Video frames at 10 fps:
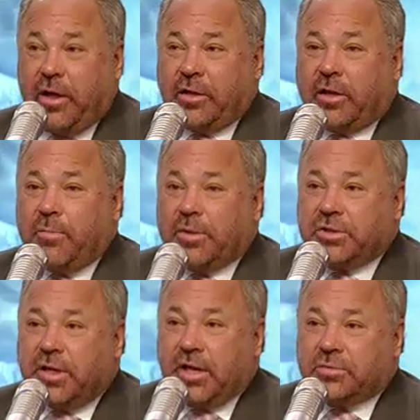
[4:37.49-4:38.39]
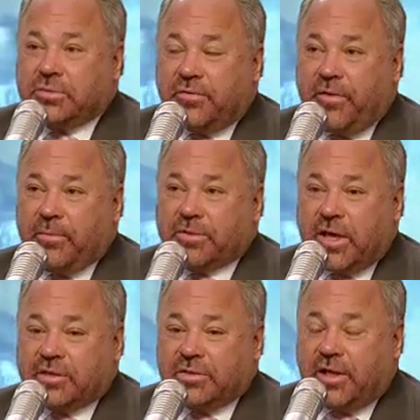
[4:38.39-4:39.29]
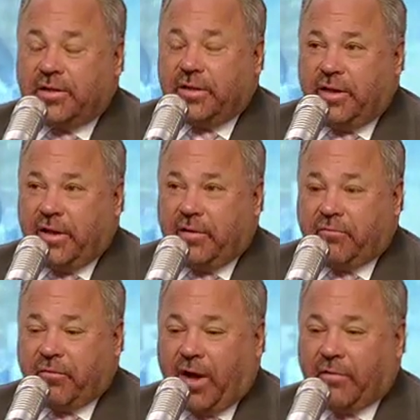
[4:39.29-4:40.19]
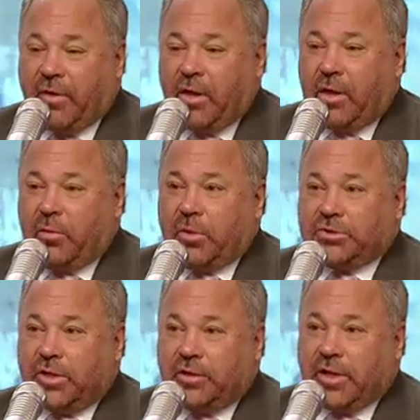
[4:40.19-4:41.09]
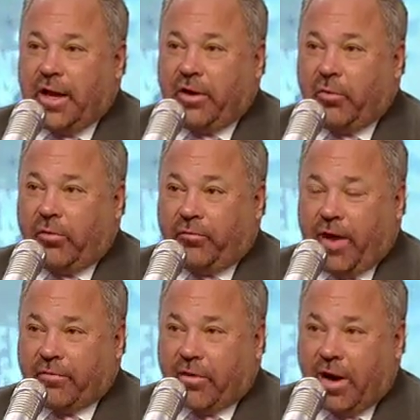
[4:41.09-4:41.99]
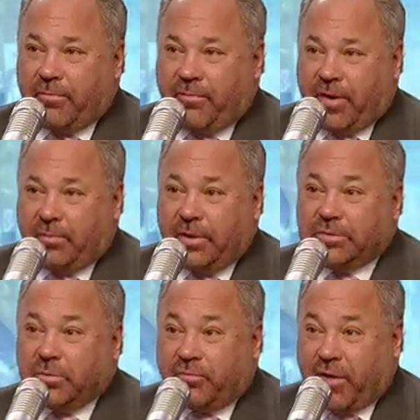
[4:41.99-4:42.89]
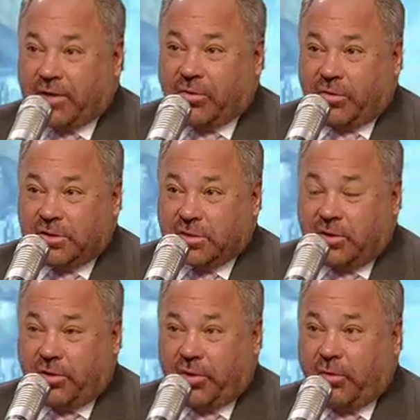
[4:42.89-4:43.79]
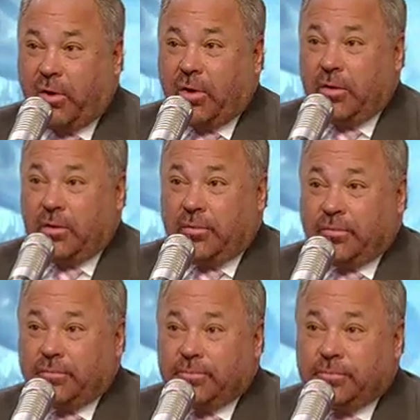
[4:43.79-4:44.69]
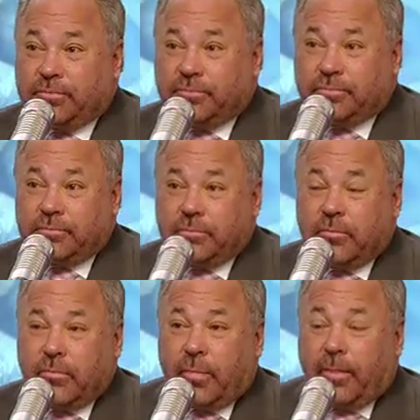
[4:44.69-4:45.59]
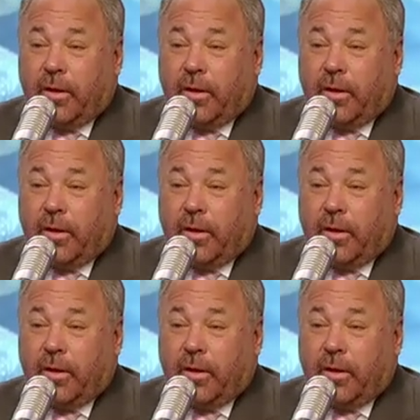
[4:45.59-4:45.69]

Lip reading: The commission case was the famous case in 1985 in which they indicted all 5 crime families with Fat Tony Salerno. Okay, what was the FBI guy? What was his name?